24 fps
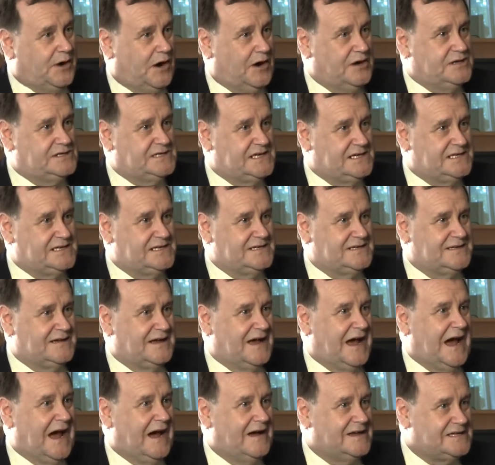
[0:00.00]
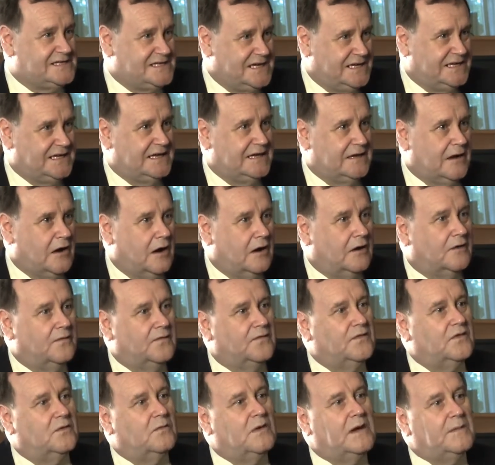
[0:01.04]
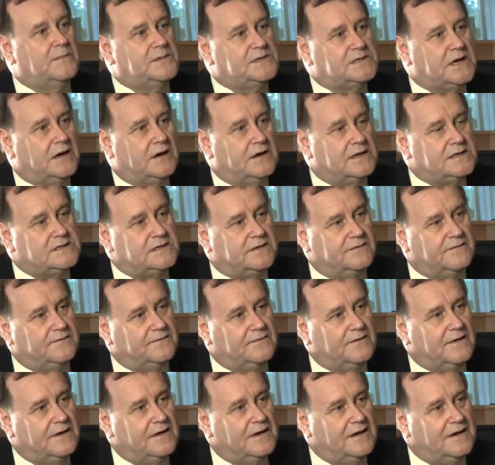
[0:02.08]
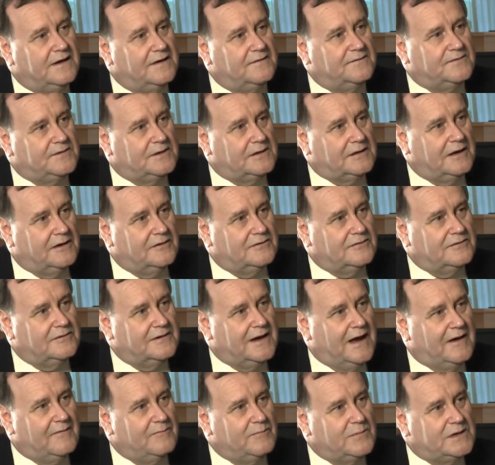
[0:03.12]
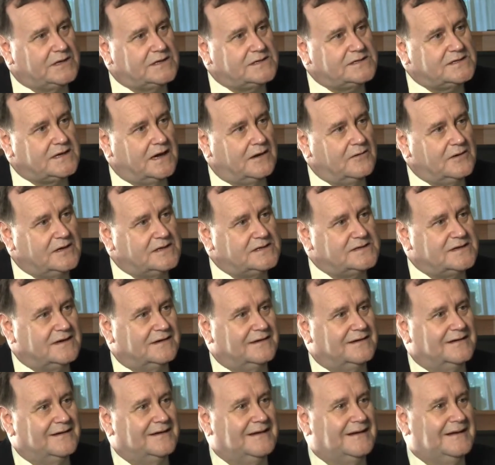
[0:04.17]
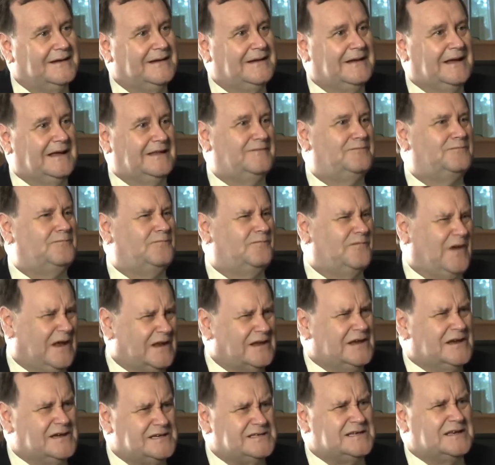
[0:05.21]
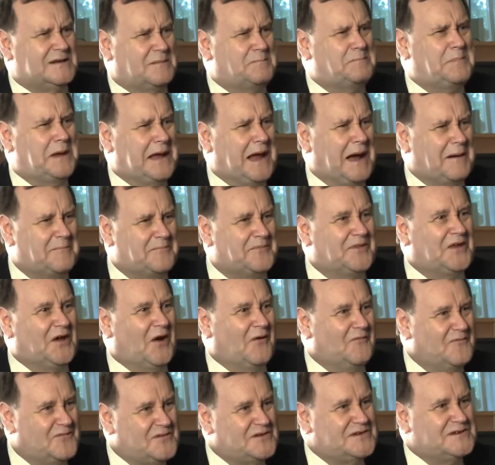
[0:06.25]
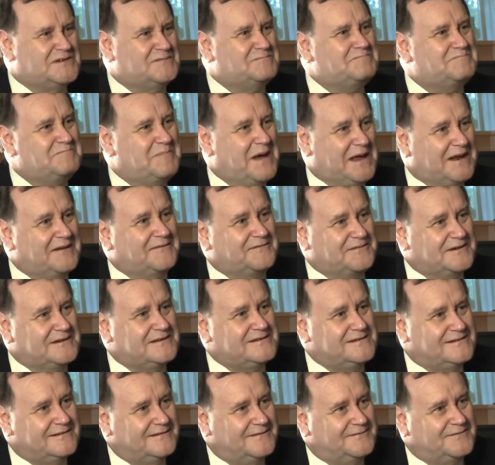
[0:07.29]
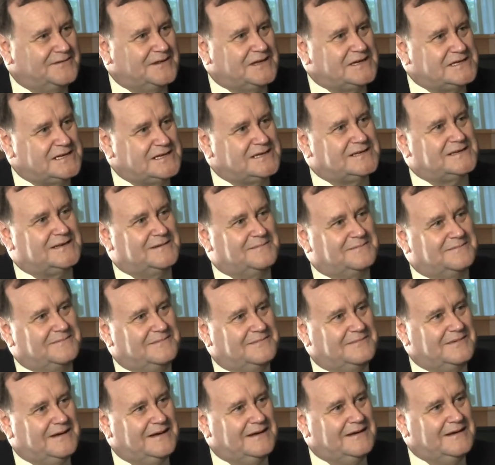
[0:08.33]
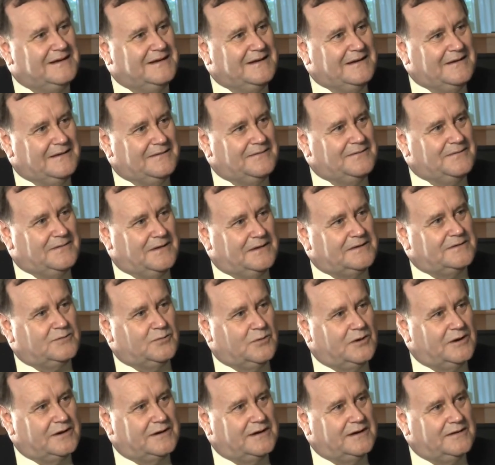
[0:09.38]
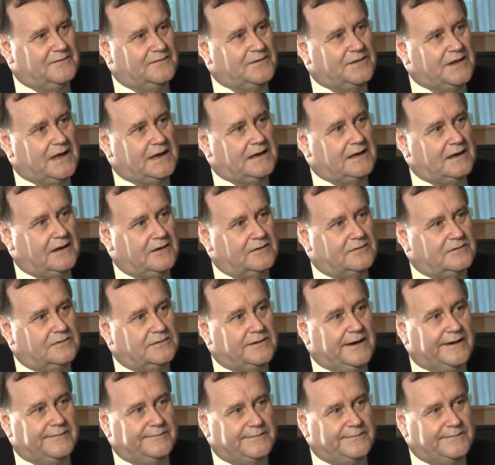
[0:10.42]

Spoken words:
processes are sitting on the websites of the local government. So it's fairly easy to pick up the obvious benefits of the system that's working for that local